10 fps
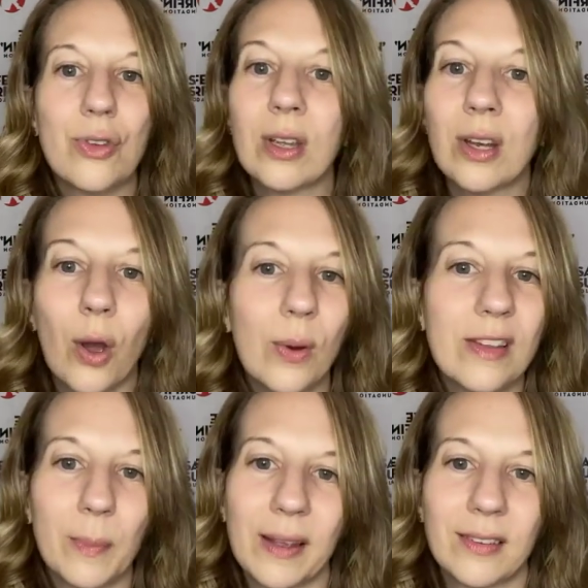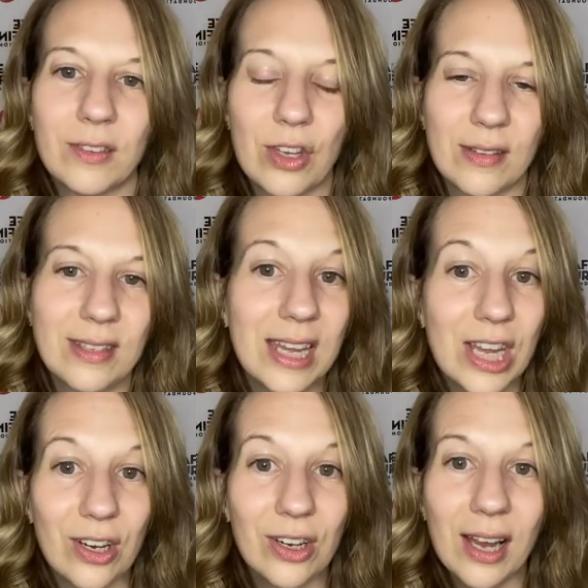you can always message us
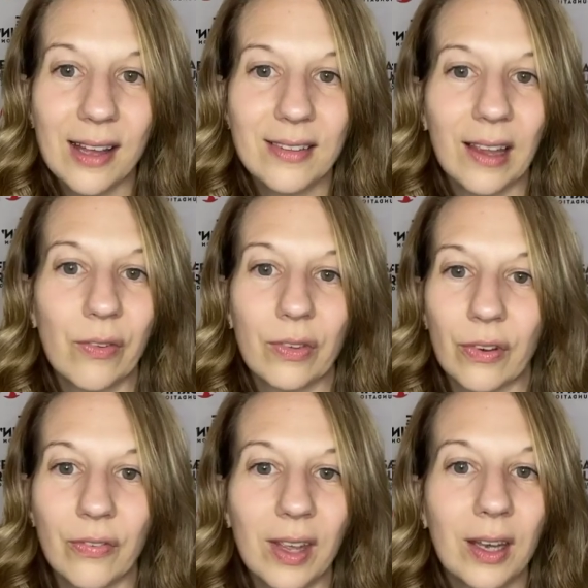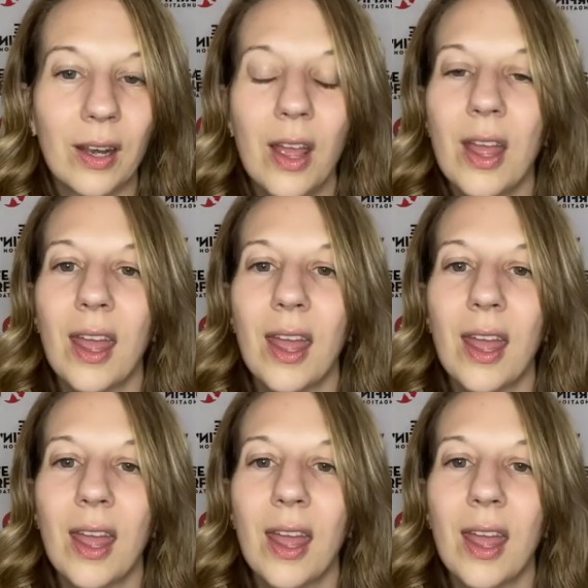here at Safe Surfing,